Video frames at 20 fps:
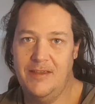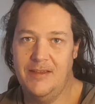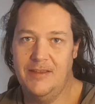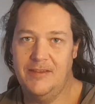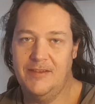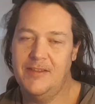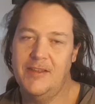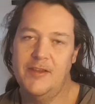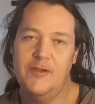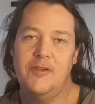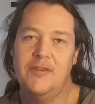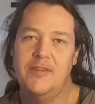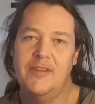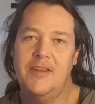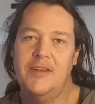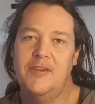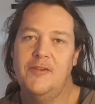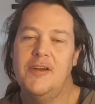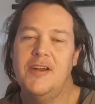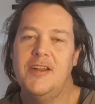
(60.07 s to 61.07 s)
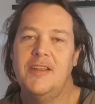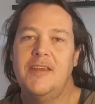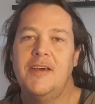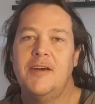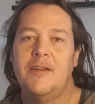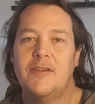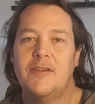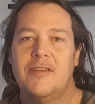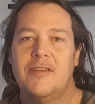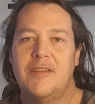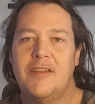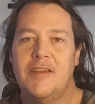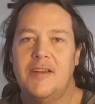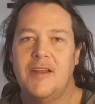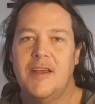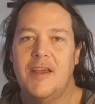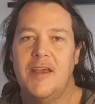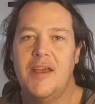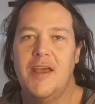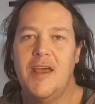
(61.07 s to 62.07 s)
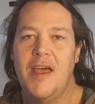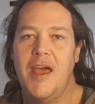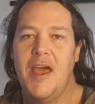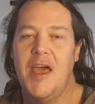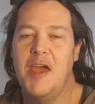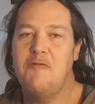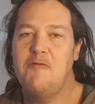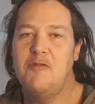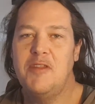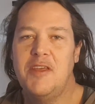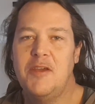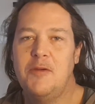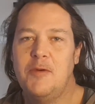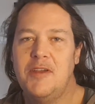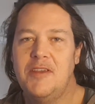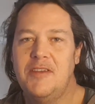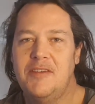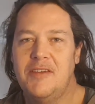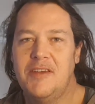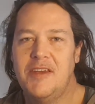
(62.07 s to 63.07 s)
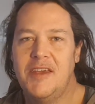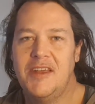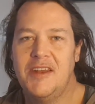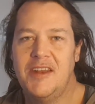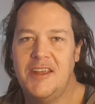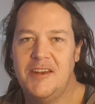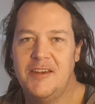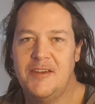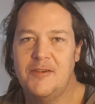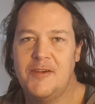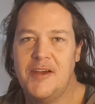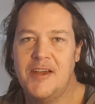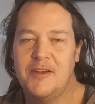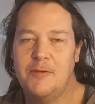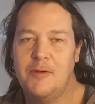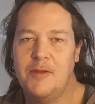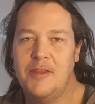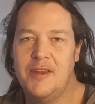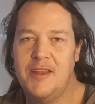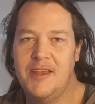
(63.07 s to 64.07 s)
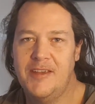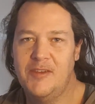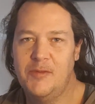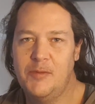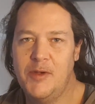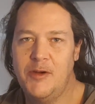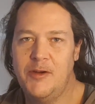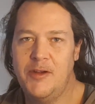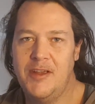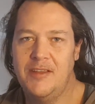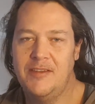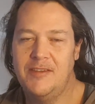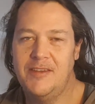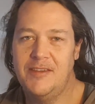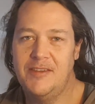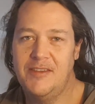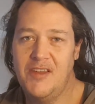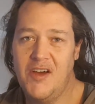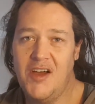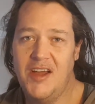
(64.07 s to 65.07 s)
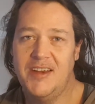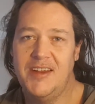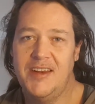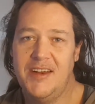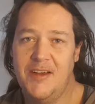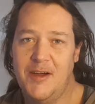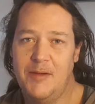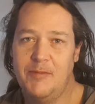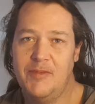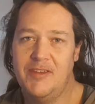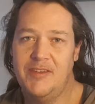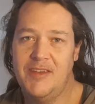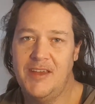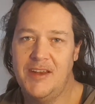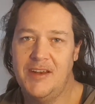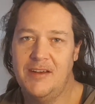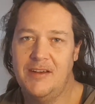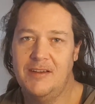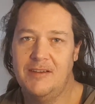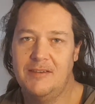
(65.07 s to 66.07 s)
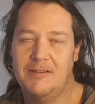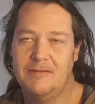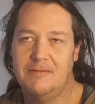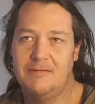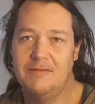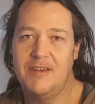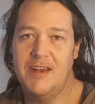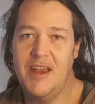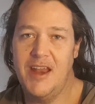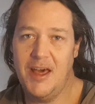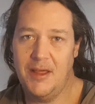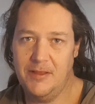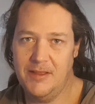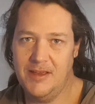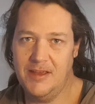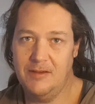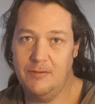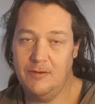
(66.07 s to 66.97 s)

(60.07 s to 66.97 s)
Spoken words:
So they're trying to tell that everything we see and interact with and experience is 99% nothing.